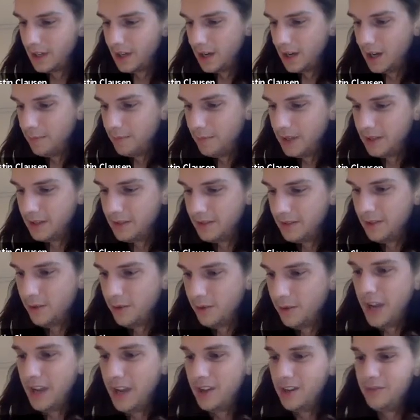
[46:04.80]
But the
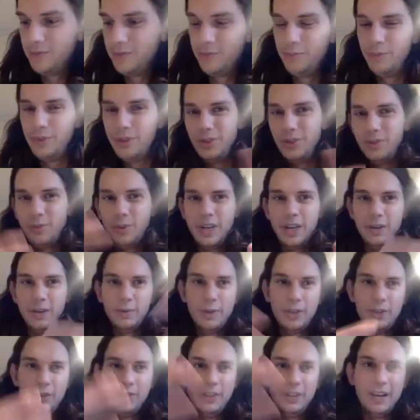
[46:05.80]
way in
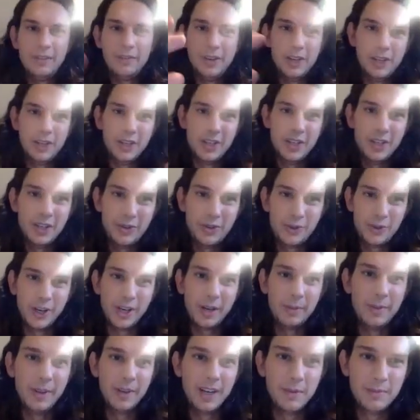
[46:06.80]
which you leverage this
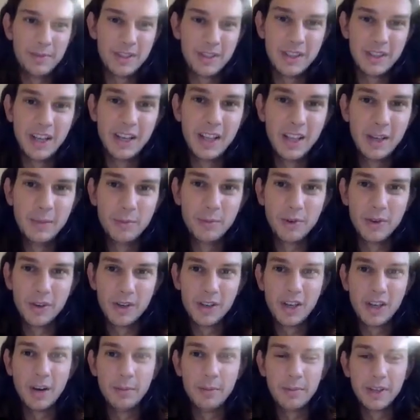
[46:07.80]
trick becomes slightly more
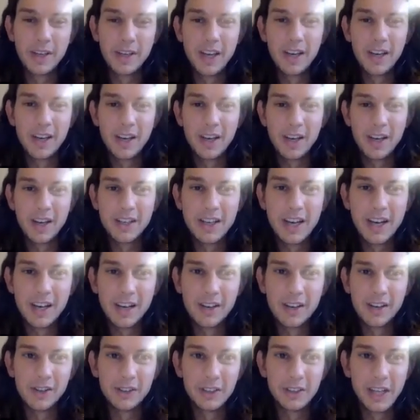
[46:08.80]
complicated and
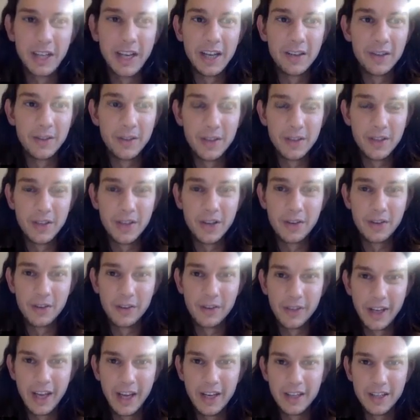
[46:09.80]
technical to handle the general
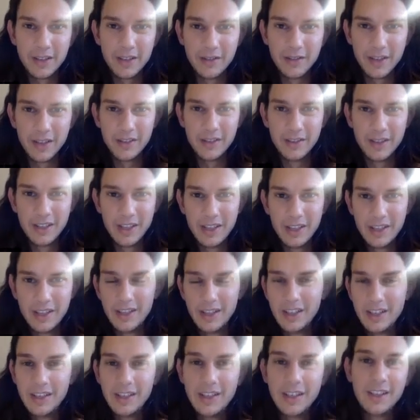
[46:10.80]
case of a
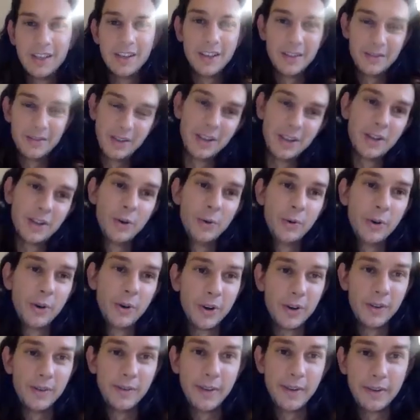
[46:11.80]

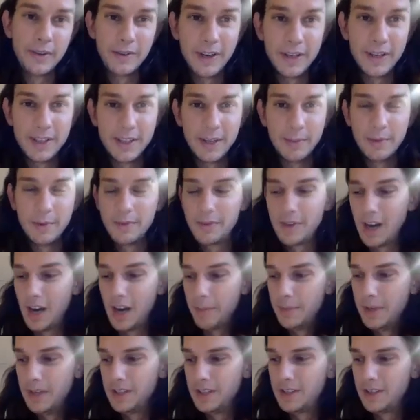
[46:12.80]
co-kernel of a direct sum of
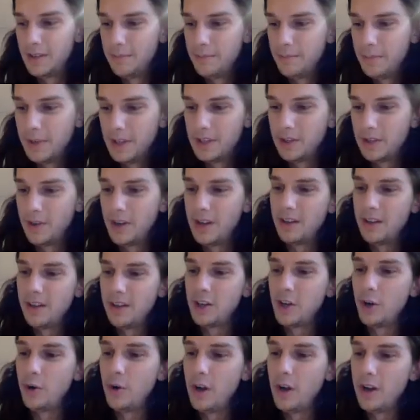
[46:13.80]
copies. But so
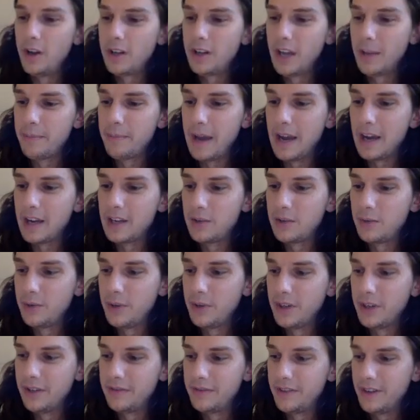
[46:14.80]
I'll get back to
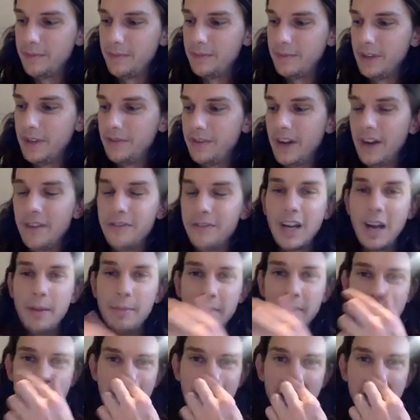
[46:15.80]
it if I have time
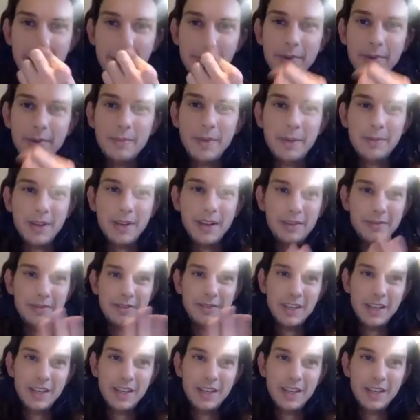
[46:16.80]
at the end. But maybe I've